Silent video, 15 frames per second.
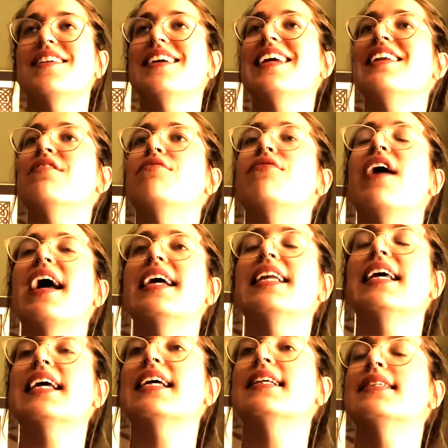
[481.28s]
invite
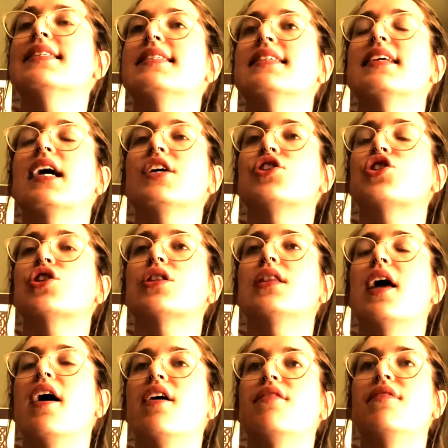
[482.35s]
in such
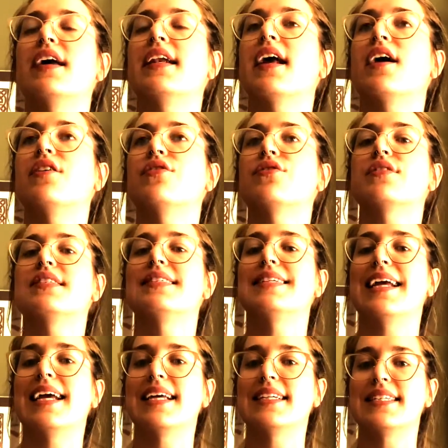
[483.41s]
love and
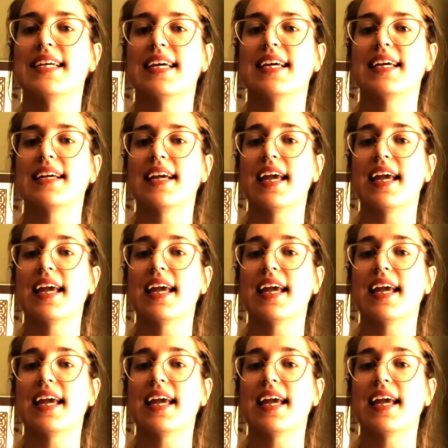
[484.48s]
understanding